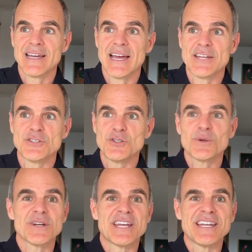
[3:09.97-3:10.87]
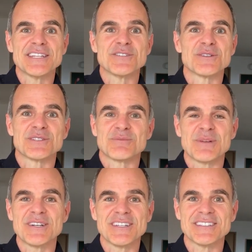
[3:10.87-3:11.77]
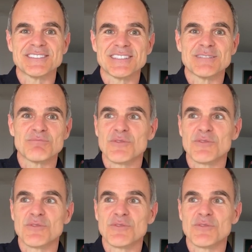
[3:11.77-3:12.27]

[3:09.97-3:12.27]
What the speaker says: and you're getting to experience it